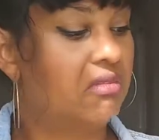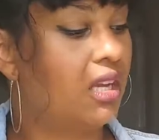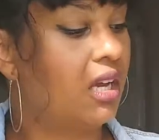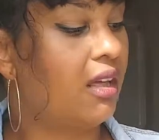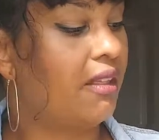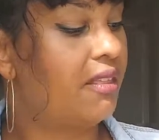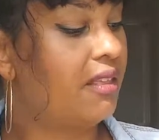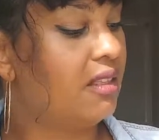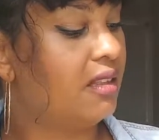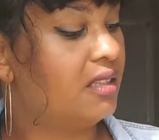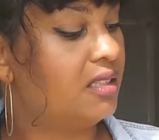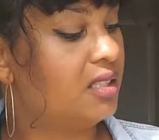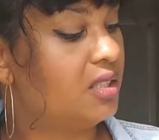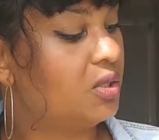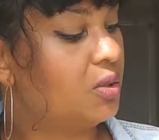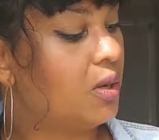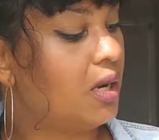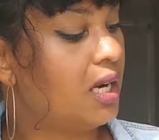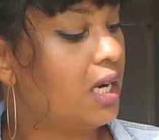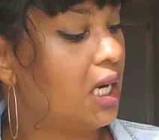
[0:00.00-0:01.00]
I think this is
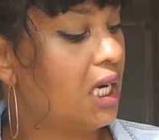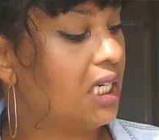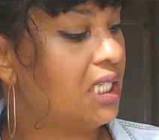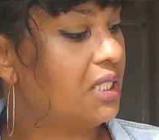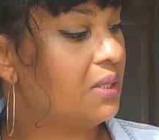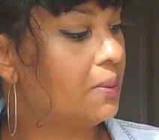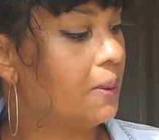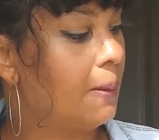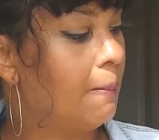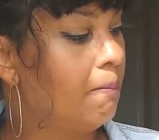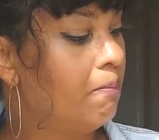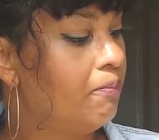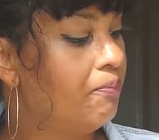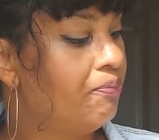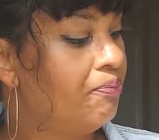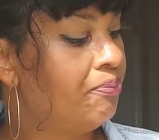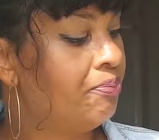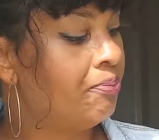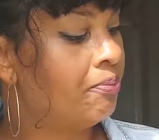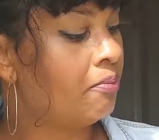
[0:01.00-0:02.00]
quite a nice one.
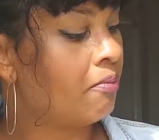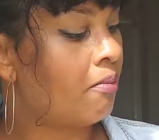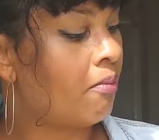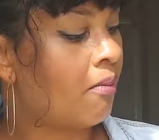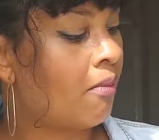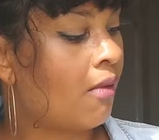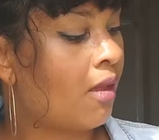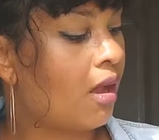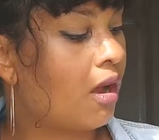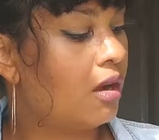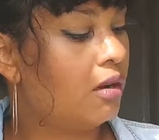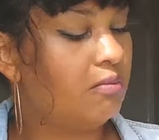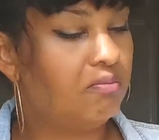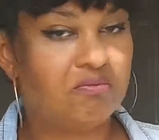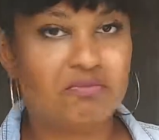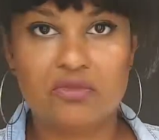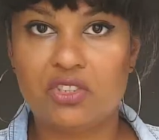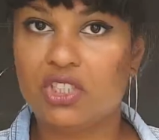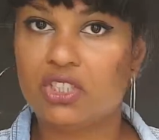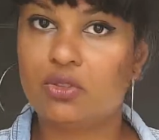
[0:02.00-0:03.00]

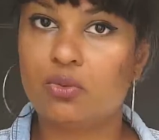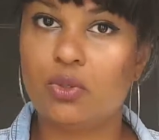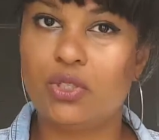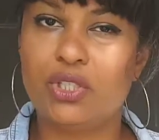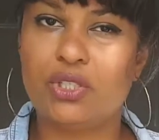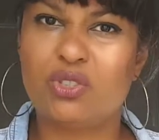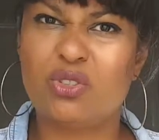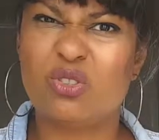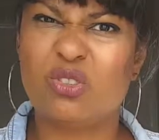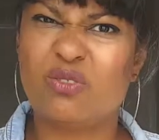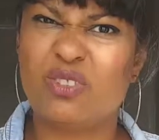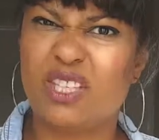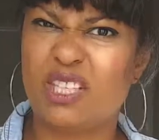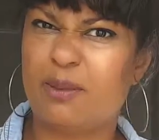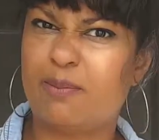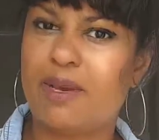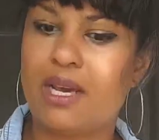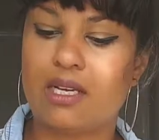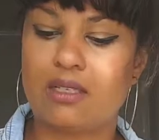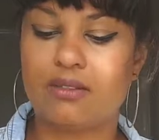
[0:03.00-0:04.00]
Just what you'd sort of
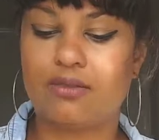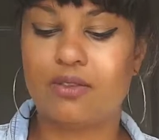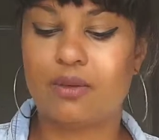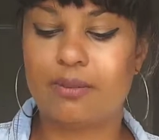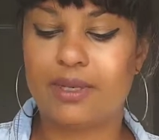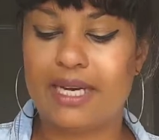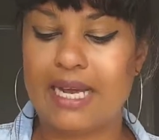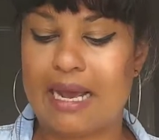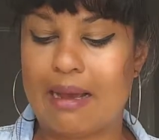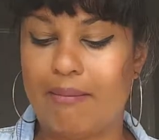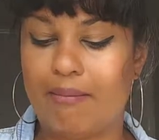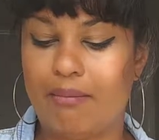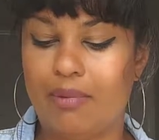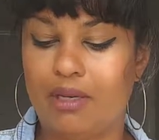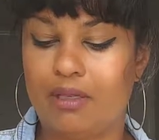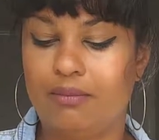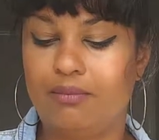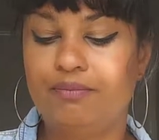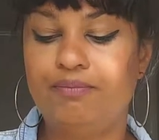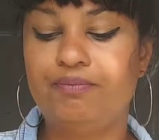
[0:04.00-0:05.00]
expect from an
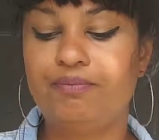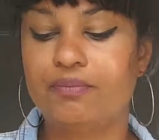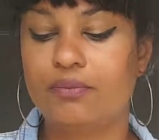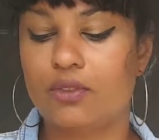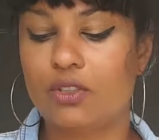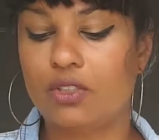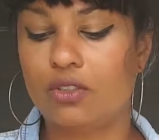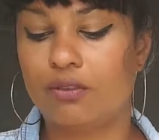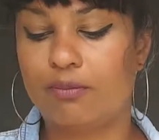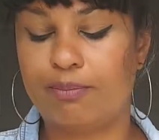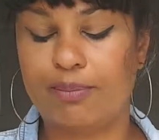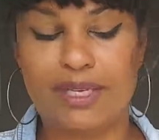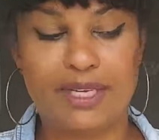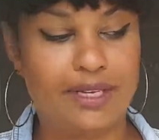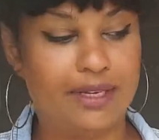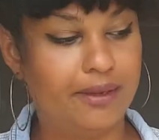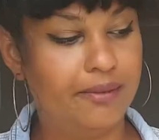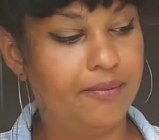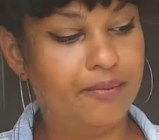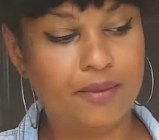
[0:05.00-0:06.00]
amber sort of
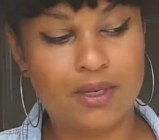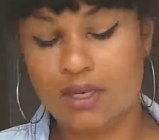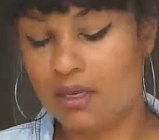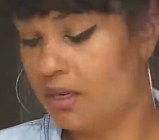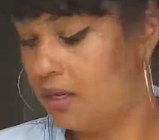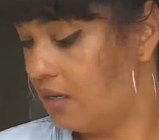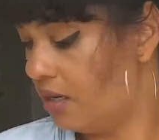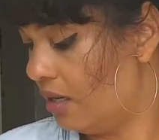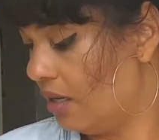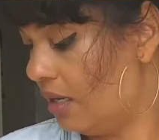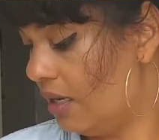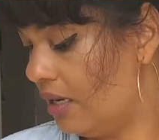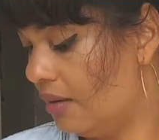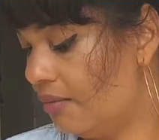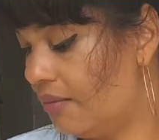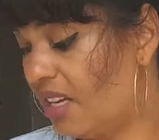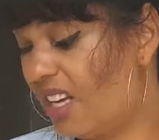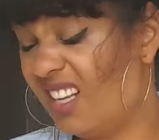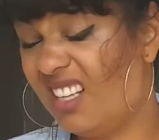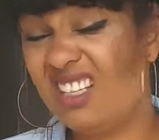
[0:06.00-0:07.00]
beer.
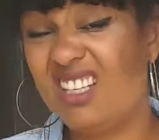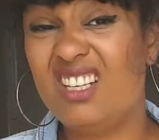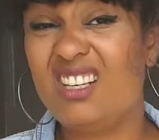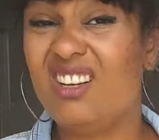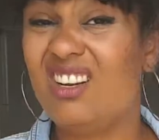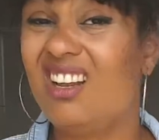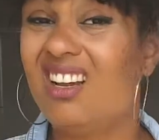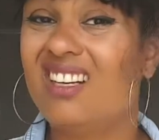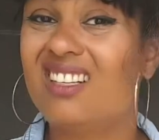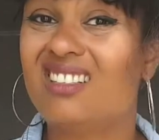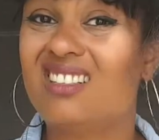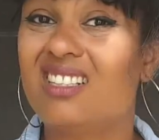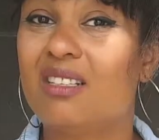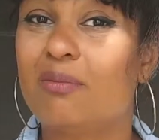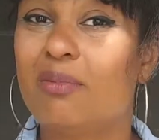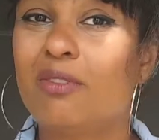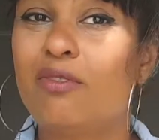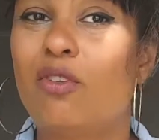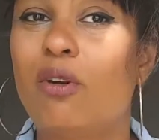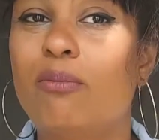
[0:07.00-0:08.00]
You know, like I
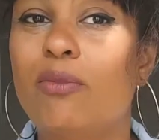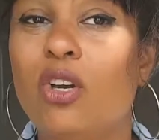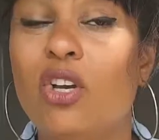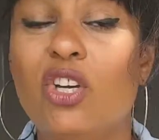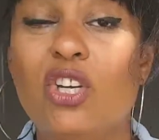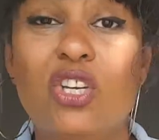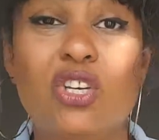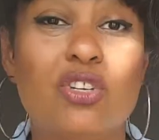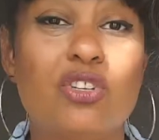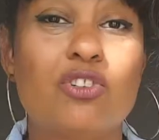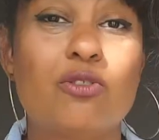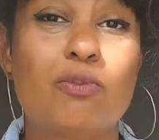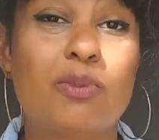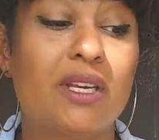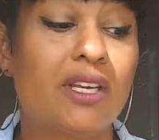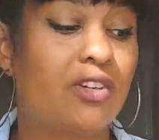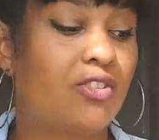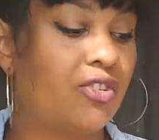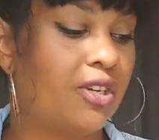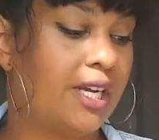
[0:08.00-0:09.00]
said before, I'm not a huge
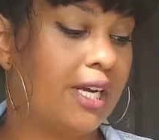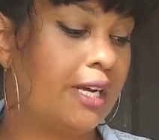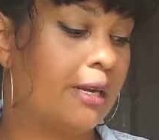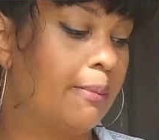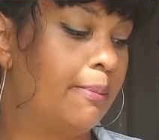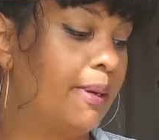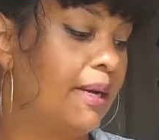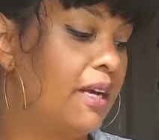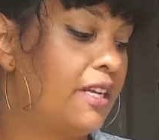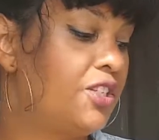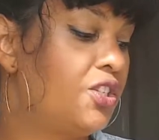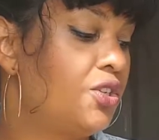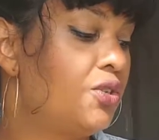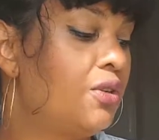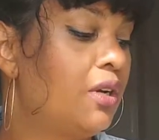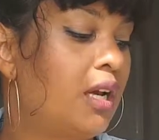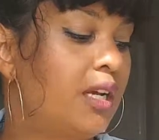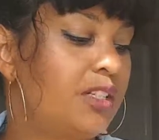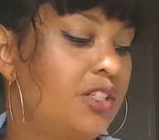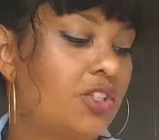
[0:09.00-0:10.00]
beer drinker, but I
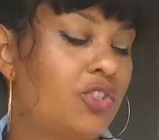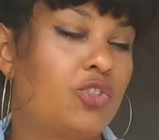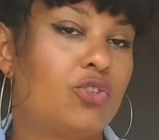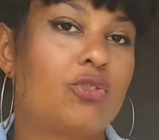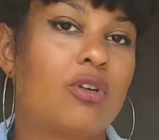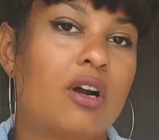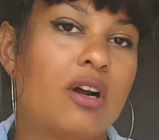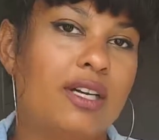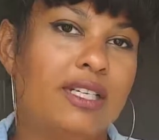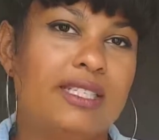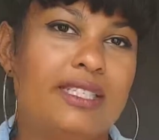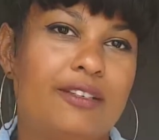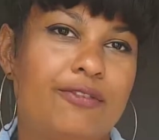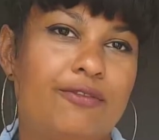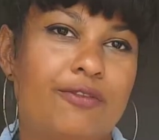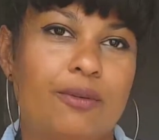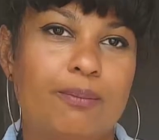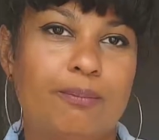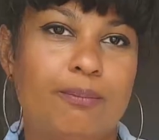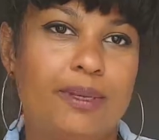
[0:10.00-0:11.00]
do like to try
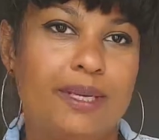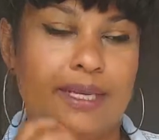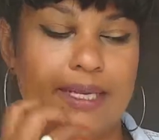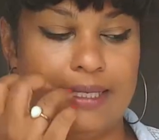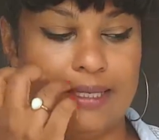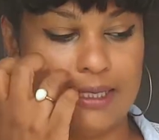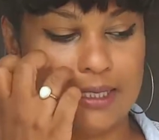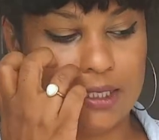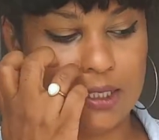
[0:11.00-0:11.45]
different beers.